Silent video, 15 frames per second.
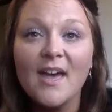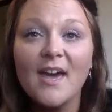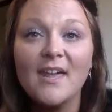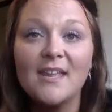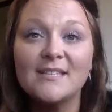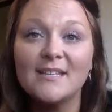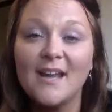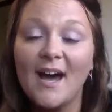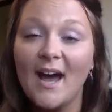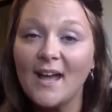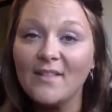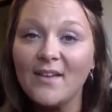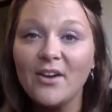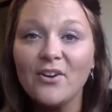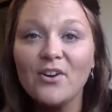and it's an
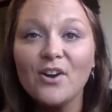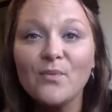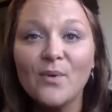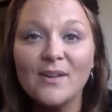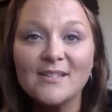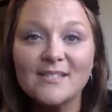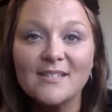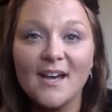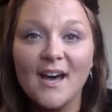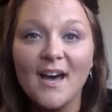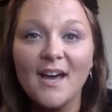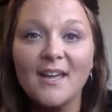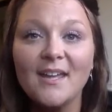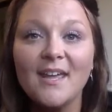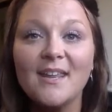eyeliner on one
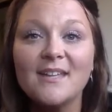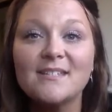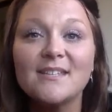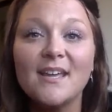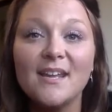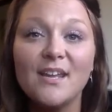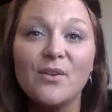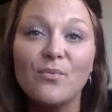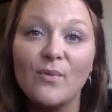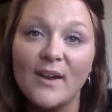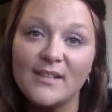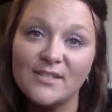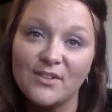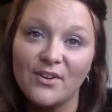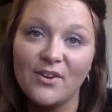side, and it's an
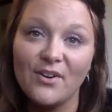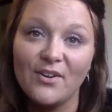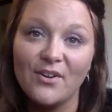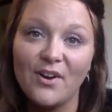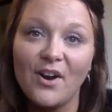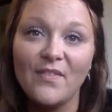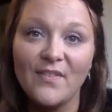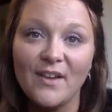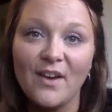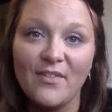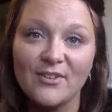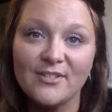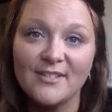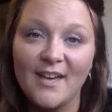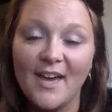eraser on the
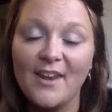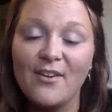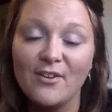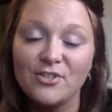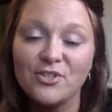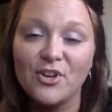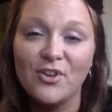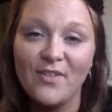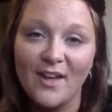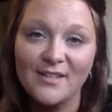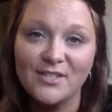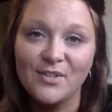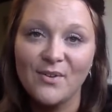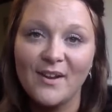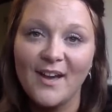other side, and I'll show you that
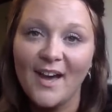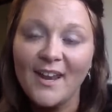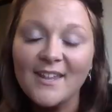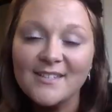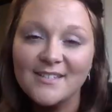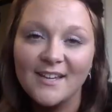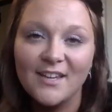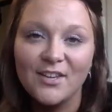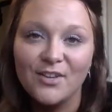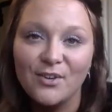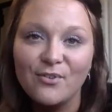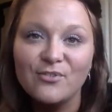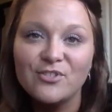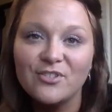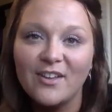too. It kind of is like a
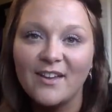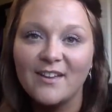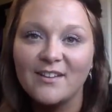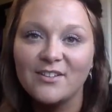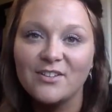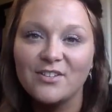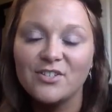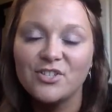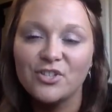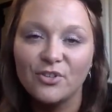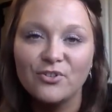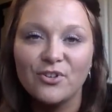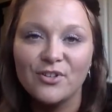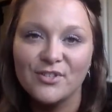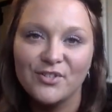huge, like,
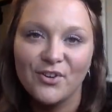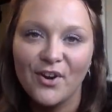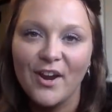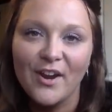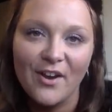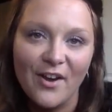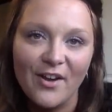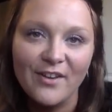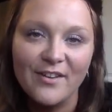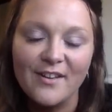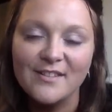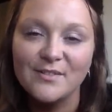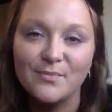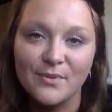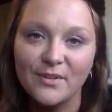children's crayon.
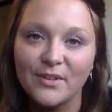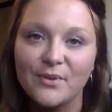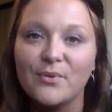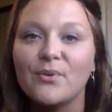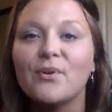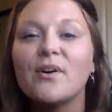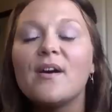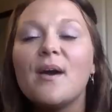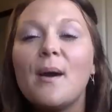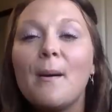It's really cool.